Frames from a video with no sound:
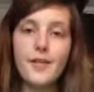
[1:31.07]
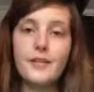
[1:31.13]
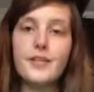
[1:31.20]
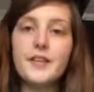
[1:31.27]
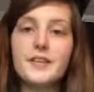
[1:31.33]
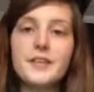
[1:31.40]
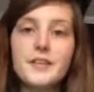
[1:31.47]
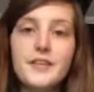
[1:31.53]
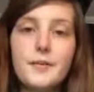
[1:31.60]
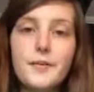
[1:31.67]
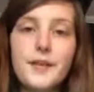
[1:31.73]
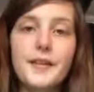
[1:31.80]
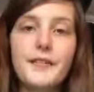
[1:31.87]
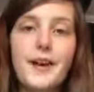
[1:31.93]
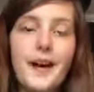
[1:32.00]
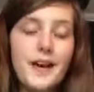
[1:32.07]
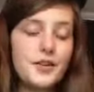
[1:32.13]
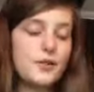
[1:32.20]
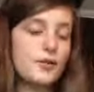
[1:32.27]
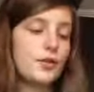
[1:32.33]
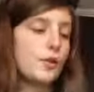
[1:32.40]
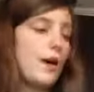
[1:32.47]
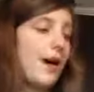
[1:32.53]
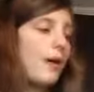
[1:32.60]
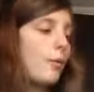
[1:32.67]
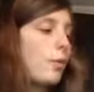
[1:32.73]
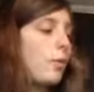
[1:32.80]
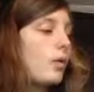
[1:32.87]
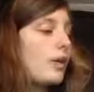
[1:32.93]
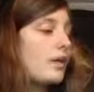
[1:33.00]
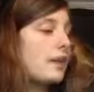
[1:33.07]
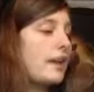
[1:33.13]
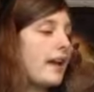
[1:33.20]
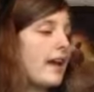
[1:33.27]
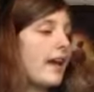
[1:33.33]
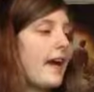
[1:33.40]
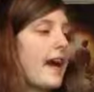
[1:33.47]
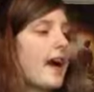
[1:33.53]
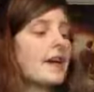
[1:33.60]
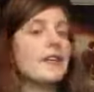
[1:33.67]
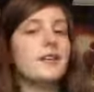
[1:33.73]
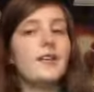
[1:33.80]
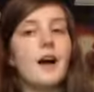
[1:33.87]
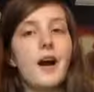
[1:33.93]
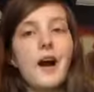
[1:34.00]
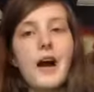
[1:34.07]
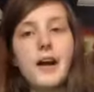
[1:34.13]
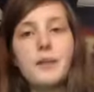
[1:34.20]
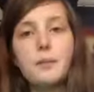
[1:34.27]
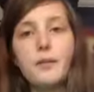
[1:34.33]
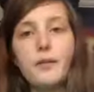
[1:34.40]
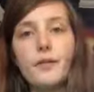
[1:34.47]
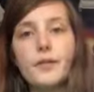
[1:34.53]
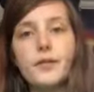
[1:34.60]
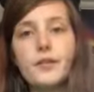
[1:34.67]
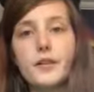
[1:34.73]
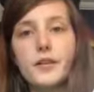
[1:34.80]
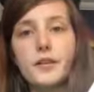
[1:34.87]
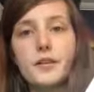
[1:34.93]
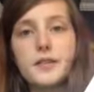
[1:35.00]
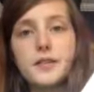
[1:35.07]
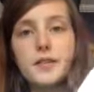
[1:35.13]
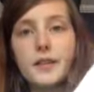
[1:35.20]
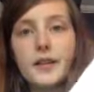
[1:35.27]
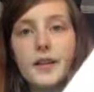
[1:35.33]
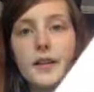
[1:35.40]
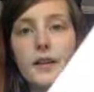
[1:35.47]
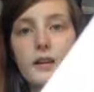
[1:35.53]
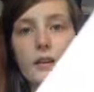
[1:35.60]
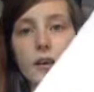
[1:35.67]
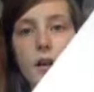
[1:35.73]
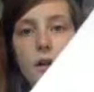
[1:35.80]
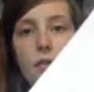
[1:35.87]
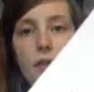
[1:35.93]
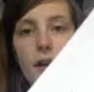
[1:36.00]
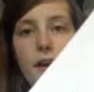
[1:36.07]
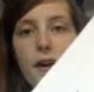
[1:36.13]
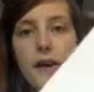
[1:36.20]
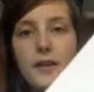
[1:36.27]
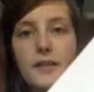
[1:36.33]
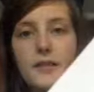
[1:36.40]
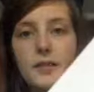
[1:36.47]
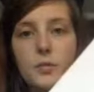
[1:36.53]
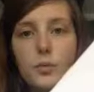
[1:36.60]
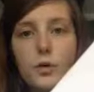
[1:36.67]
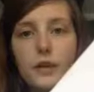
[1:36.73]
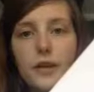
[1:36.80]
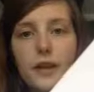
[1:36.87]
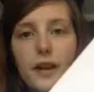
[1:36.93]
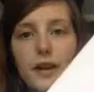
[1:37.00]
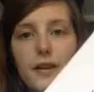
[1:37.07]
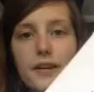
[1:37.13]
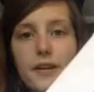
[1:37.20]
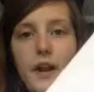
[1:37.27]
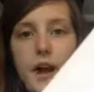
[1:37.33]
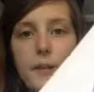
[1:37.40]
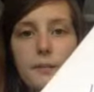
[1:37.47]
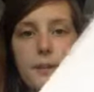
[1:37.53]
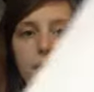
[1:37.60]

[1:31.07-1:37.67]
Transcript: This is something that I drew at 1 year and 9 months. You can see on there it says 1 year, 9